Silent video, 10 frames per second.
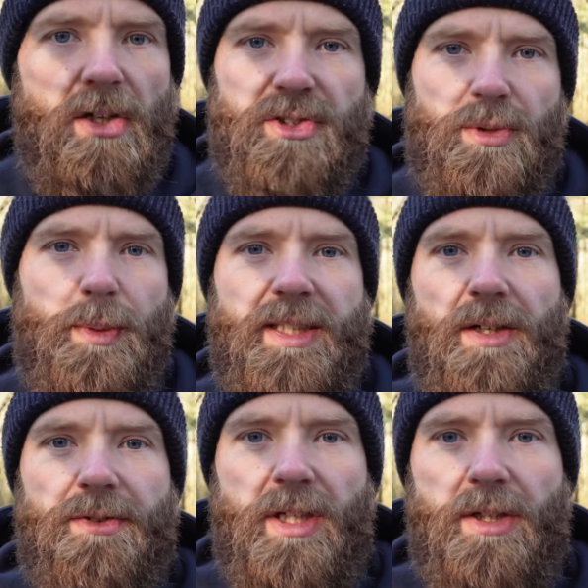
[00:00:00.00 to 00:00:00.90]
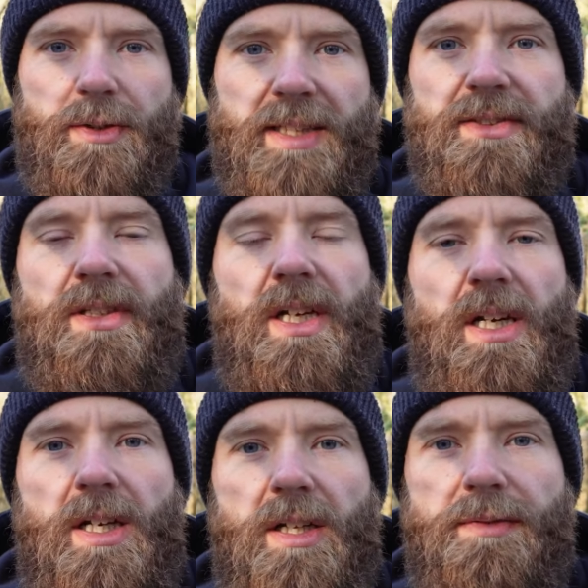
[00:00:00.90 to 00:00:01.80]
so we don't know. There's
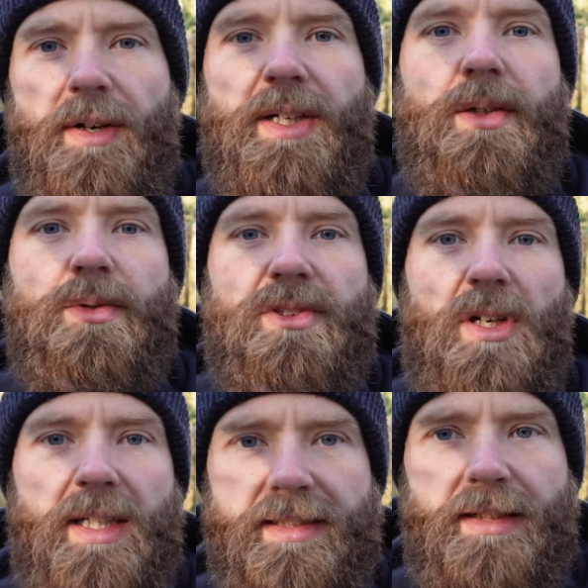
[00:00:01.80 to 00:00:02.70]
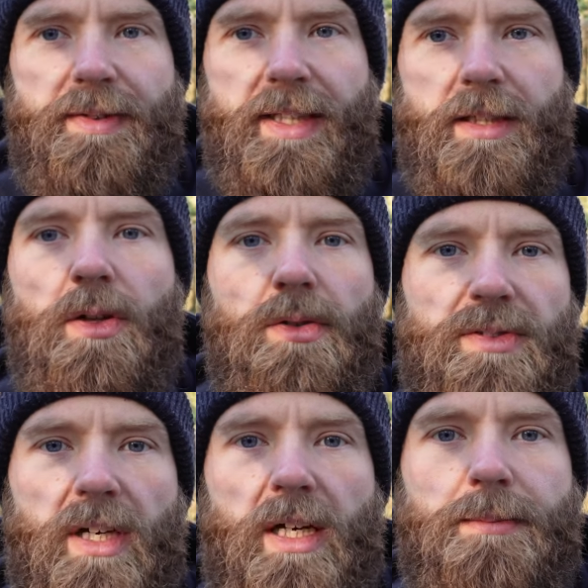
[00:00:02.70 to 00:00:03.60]
very little scientific
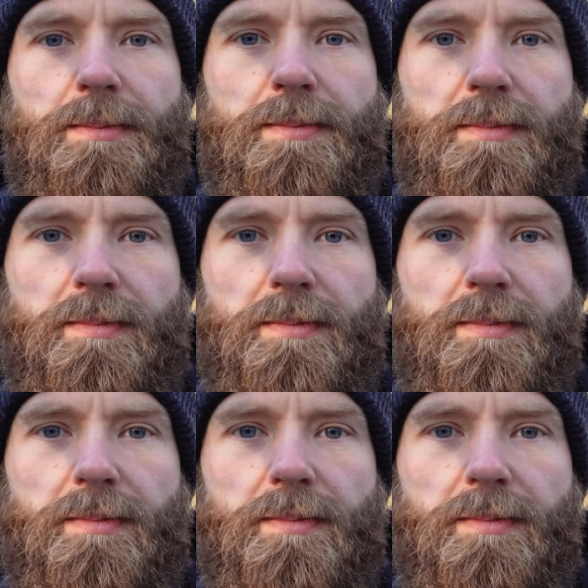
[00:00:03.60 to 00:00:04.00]
long-term